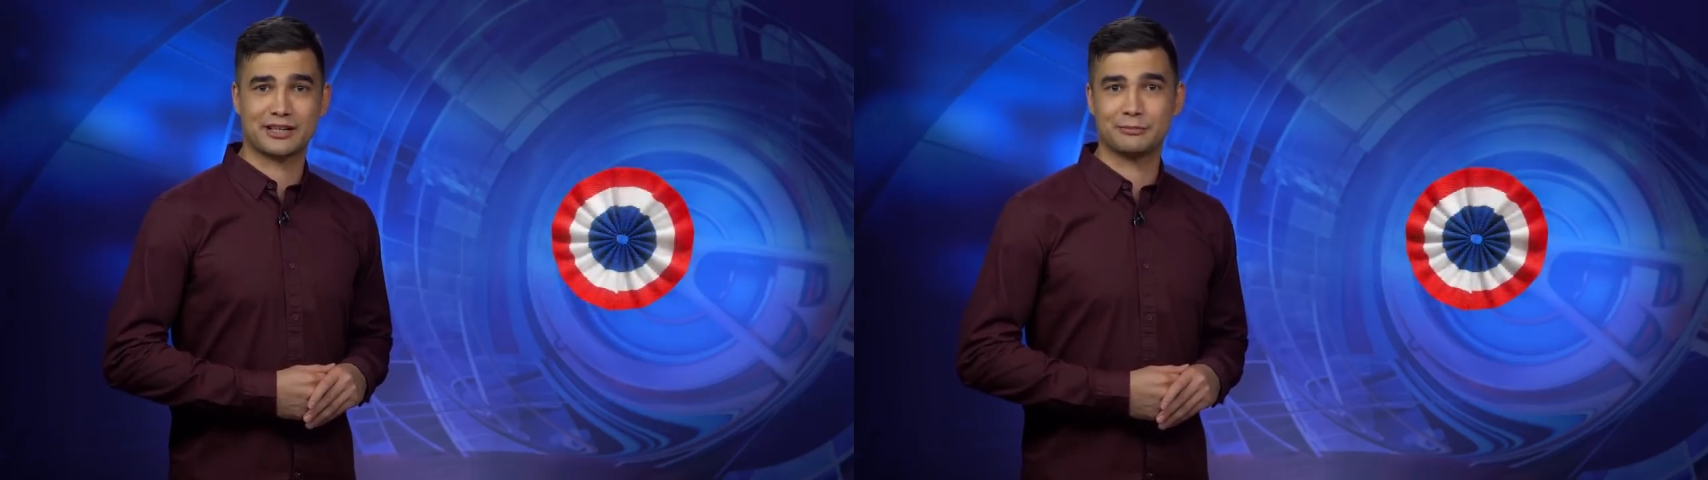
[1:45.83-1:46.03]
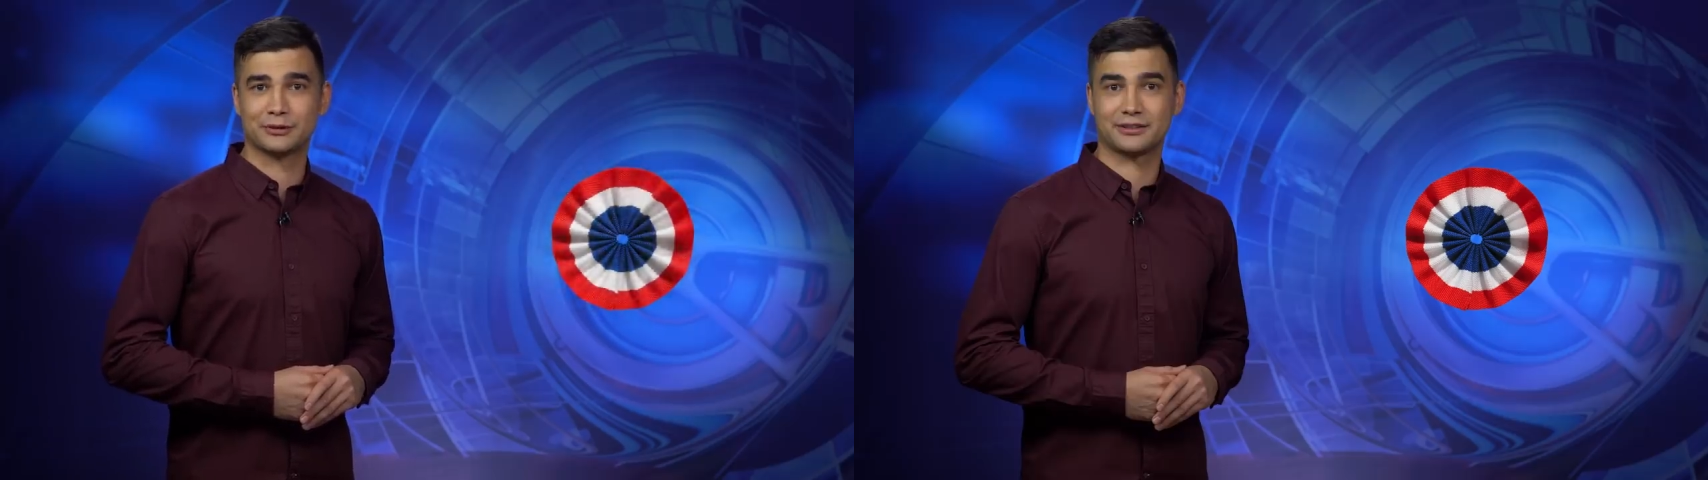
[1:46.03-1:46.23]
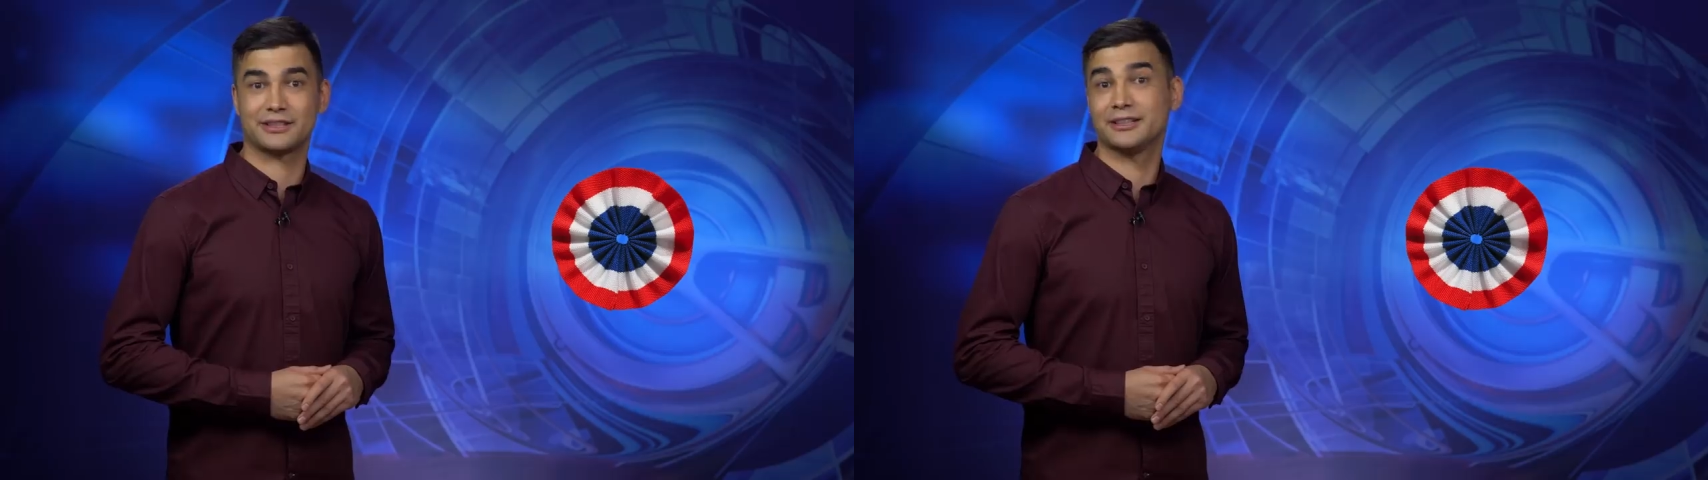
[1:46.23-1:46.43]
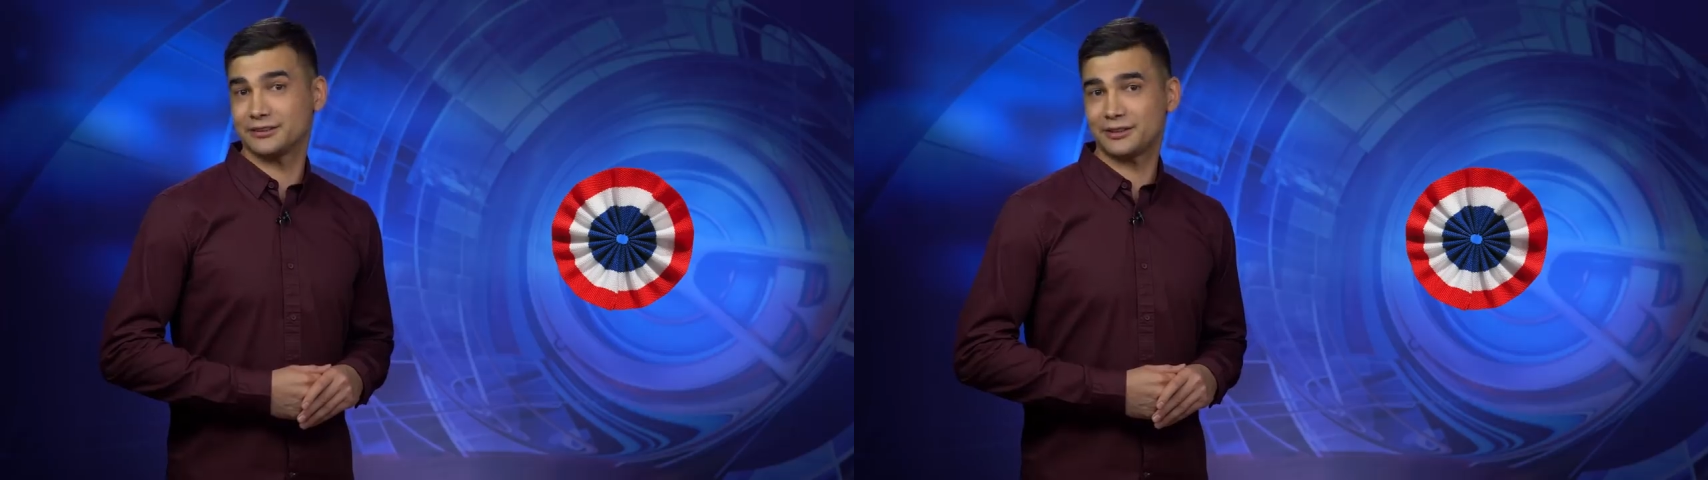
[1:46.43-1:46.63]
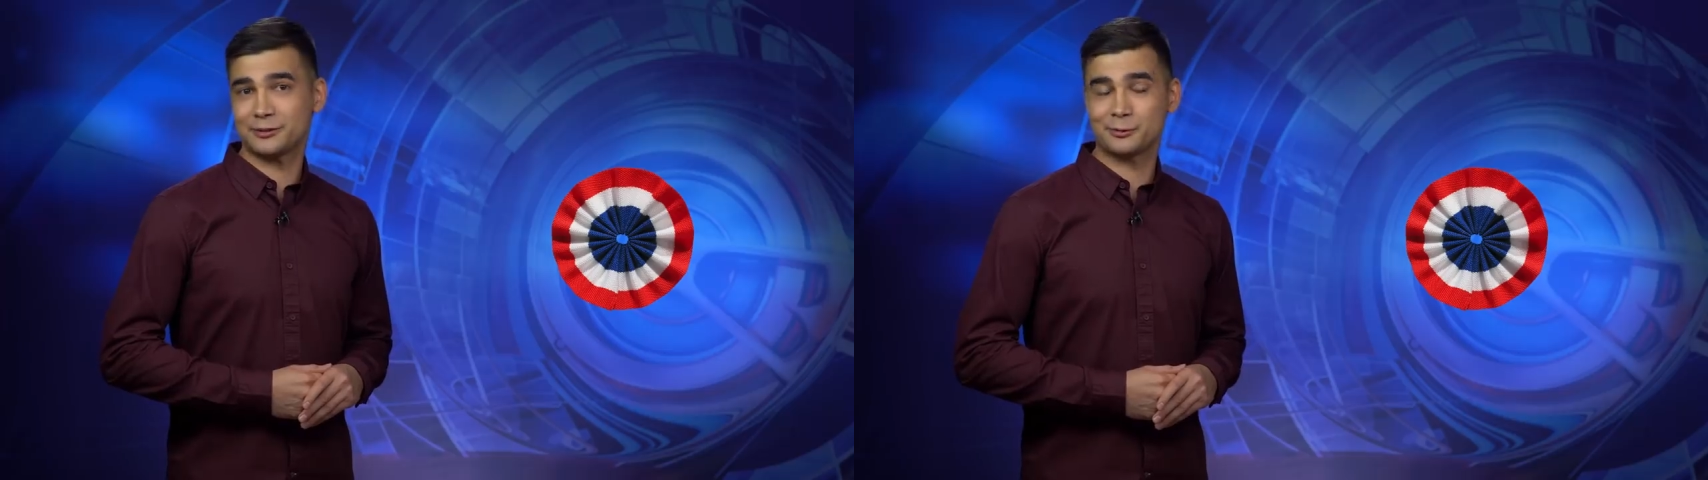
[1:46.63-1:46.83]
to earn the
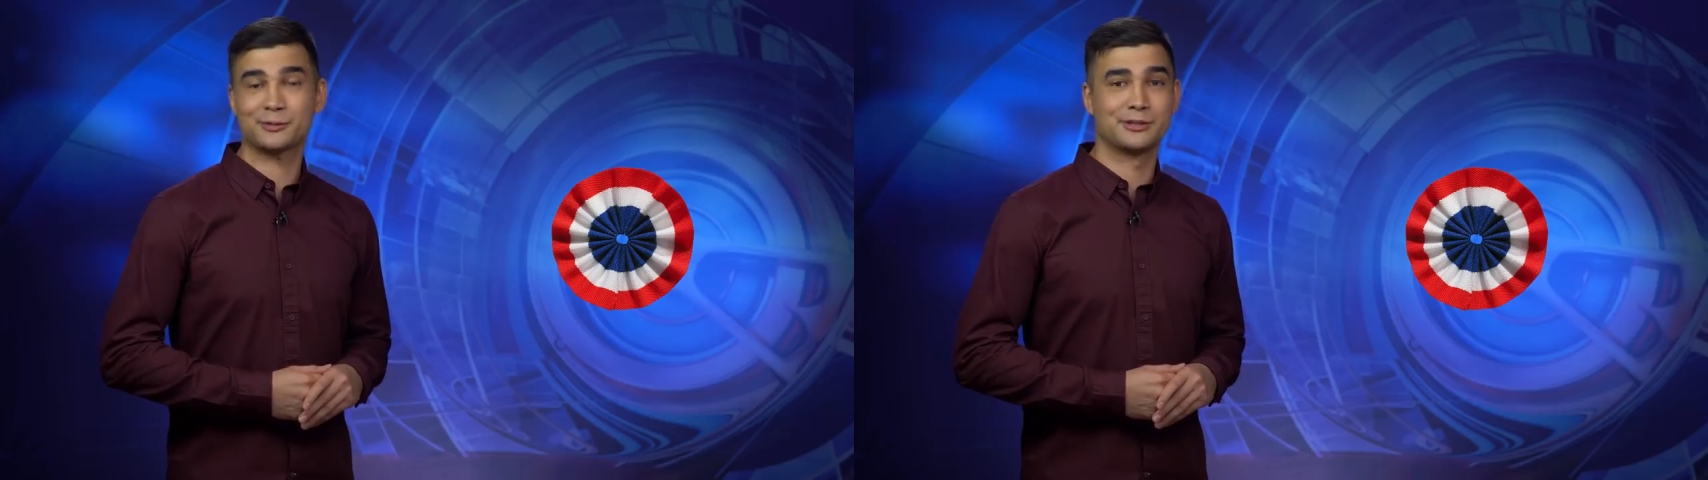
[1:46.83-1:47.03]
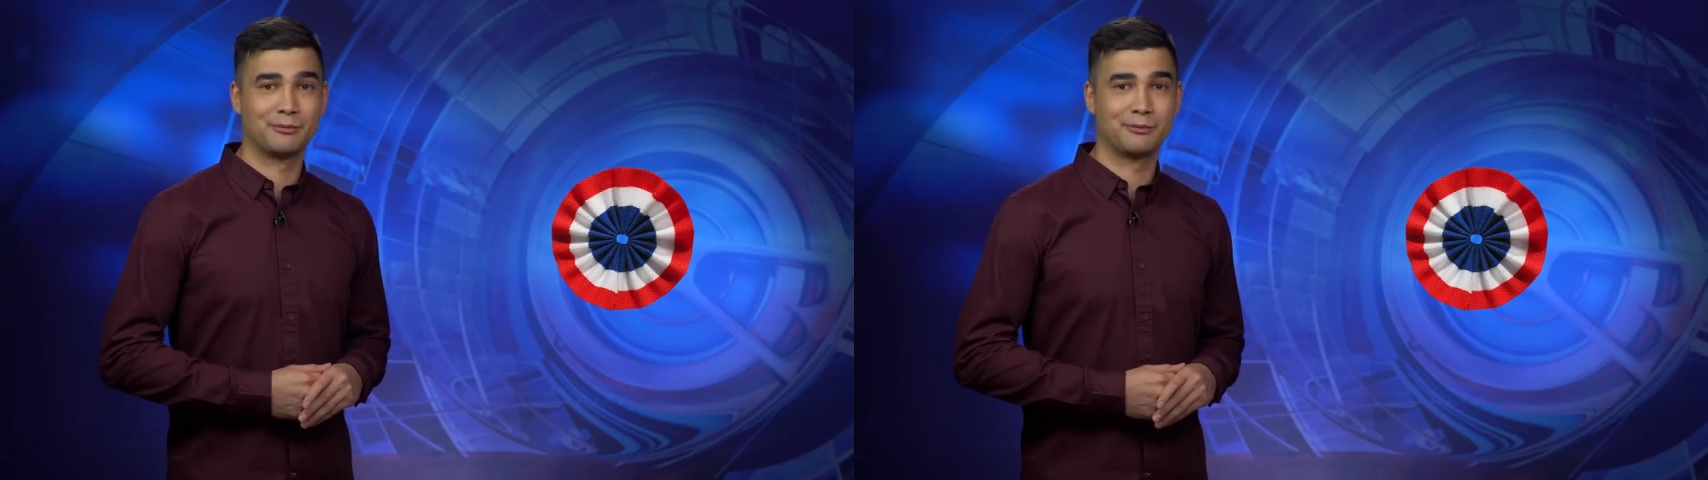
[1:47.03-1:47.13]
resource,